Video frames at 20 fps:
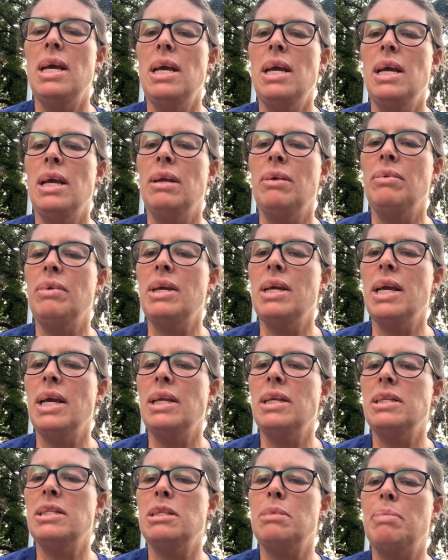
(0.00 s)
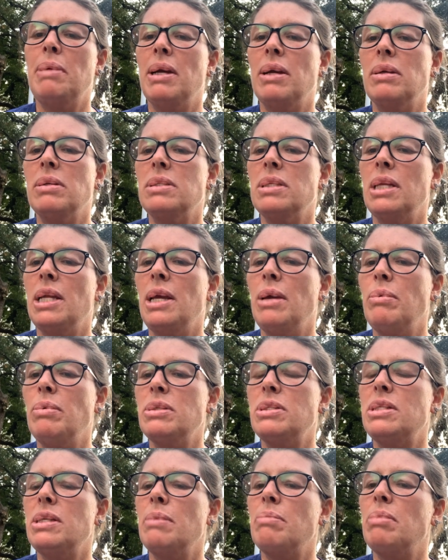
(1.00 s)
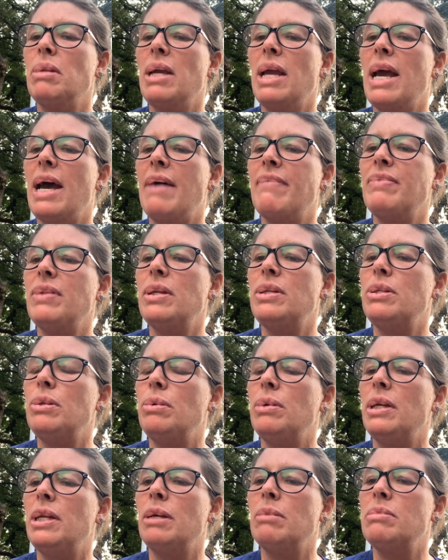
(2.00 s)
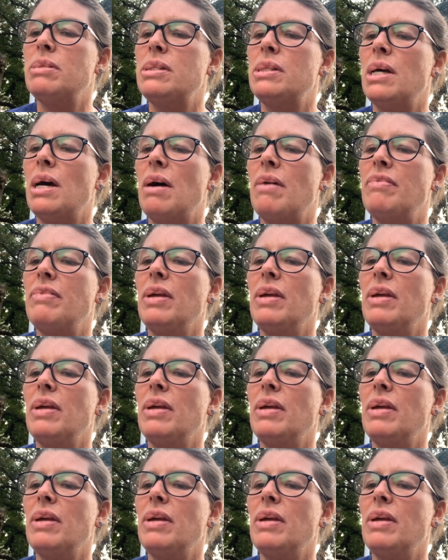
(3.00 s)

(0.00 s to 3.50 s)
Enrique despairs, and he will simply have to do it himself.